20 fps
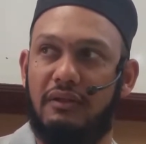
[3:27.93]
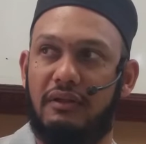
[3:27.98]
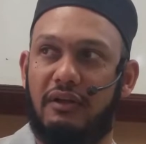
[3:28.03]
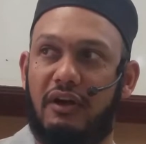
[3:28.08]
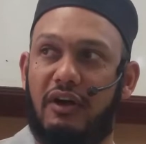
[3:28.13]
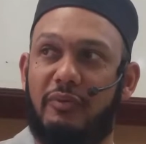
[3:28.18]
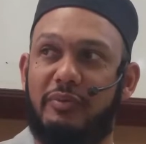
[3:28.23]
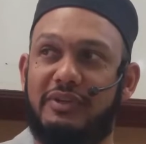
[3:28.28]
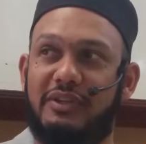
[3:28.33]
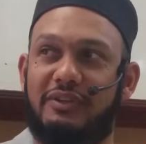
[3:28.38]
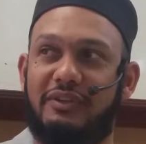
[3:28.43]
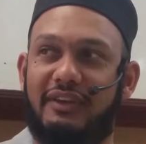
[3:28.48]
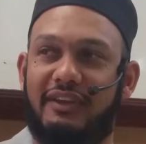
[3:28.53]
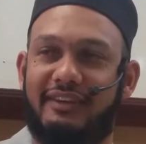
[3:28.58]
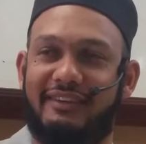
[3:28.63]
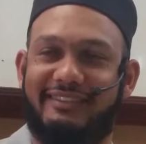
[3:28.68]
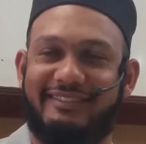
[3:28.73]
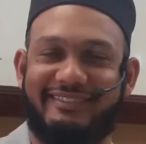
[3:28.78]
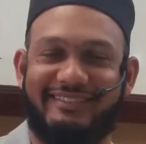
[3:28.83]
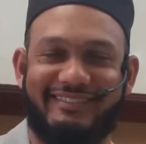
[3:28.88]
8:30 to
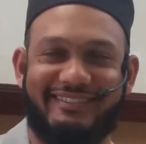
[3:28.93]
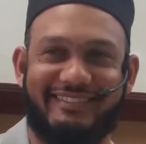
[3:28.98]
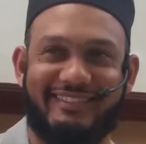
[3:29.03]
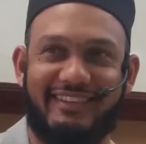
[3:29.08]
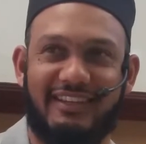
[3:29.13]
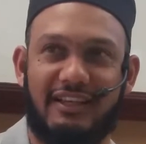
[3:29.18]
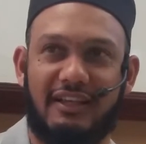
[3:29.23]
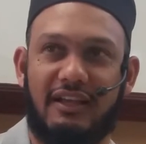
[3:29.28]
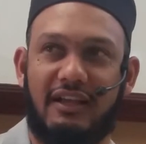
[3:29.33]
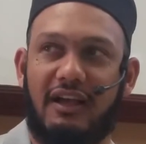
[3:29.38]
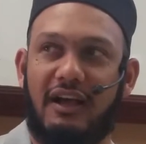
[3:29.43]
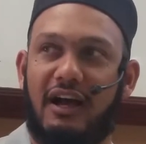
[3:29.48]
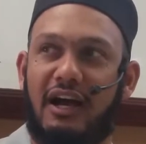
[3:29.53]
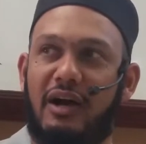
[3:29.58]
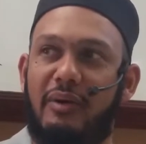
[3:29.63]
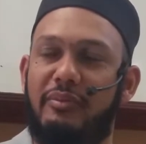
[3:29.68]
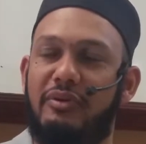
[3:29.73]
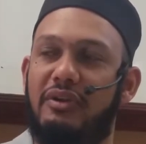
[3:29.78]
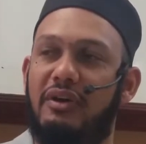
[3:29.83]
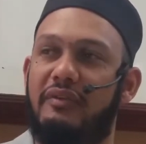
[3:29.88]
9. How
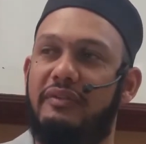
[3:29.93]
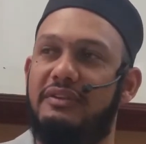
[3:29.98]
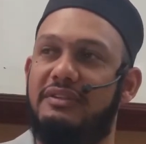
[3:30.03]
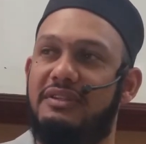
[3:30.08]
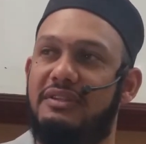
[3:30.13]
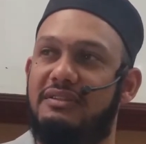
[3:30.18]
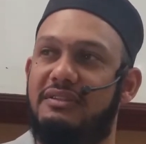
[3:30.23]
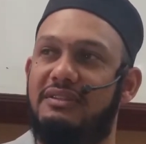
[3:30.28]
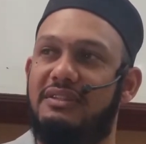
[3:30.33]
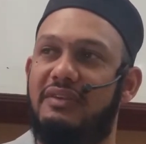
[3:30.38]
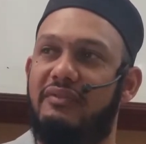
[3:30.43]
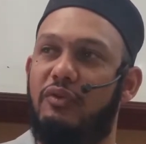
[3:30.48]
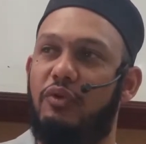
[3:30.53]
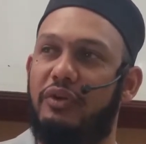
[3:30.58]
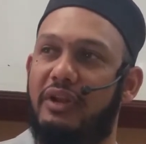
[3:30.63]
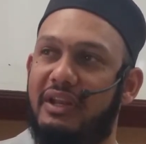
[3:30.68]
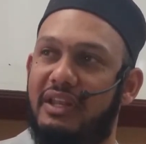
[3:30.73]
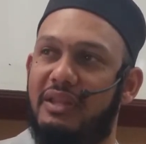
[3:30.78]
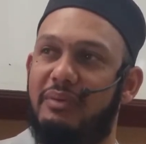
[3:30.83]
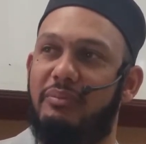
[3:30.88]
many of the sisters have
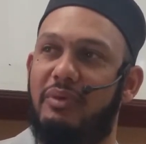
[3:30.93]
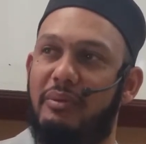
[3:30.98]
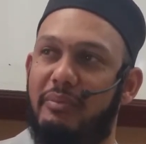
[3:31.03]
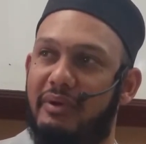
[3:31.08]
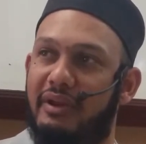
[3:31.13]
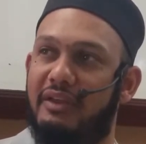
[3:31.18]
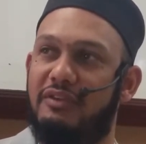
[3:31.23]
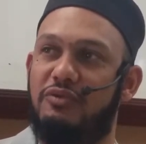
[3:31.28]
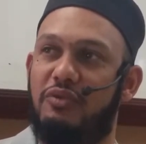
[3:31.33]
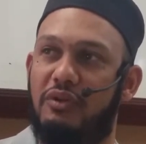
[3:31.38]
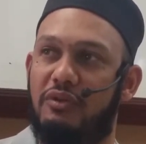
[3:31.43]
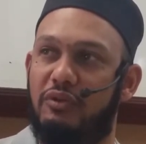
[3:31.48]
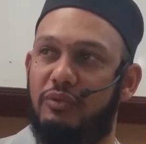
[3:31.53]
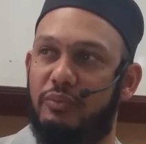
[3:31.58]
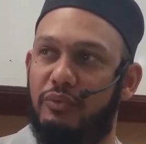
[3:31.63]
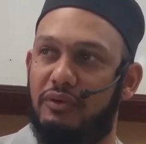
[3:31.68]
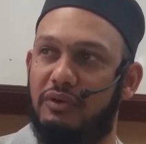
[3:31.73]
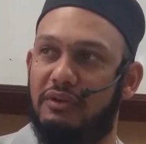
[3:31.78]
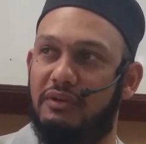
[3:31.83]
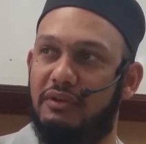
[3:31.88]
already memorized Surah
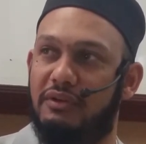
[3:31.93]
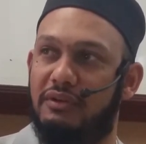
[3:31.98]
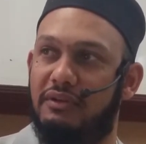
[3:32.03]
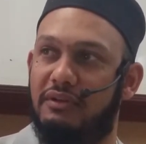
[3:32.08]
Al-Mulk?